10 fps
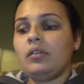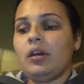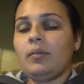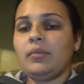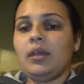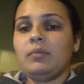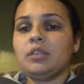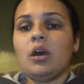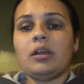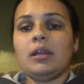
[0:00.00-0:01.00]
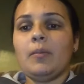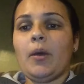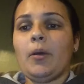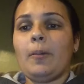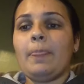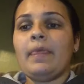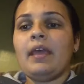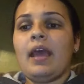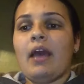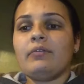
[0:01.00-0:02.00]
them talking about.
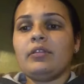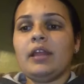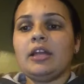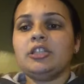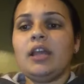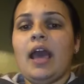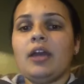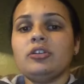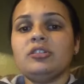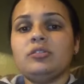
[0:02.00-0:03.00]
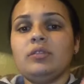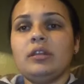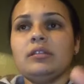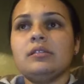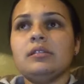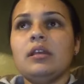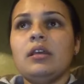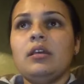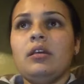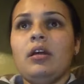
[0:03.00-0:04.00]
After that, she had her students
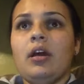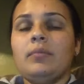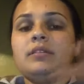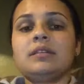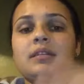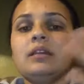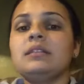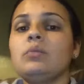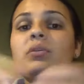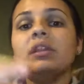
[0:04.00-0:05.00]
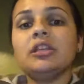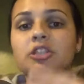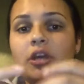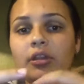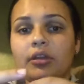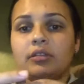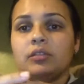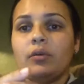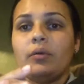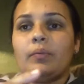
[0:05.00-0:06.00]
discuss it with each other.
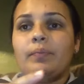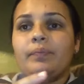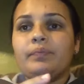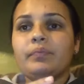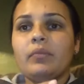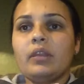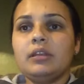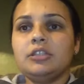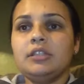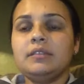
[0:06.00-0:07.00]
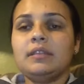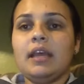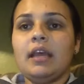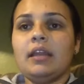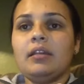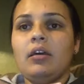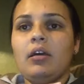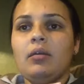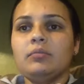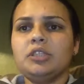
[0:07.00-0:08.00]
So she said
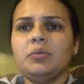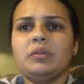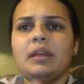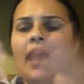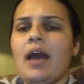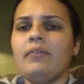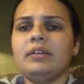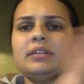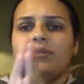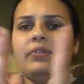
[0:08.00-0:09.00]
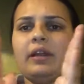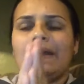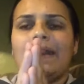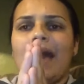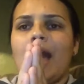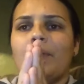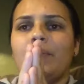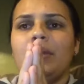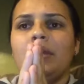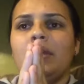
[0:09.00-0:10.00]
she would have a different
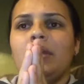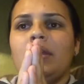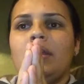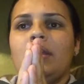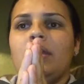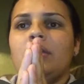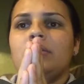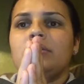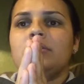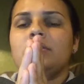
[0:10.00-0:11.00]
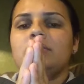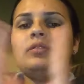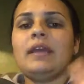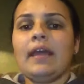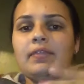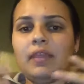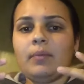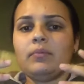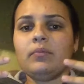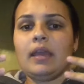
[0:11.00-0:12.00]
clap to get
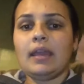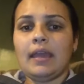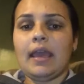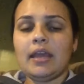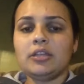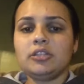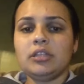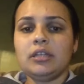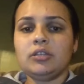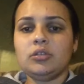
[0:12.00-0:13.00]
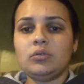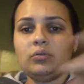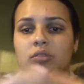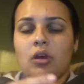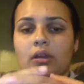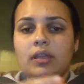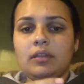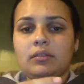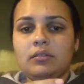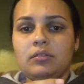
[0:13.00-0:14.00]
them engaged into
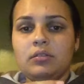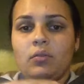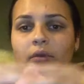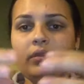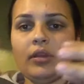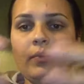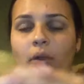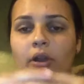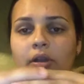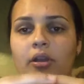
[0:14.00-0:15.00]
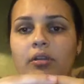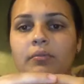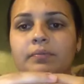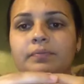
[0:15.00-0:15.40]
talking with their partner,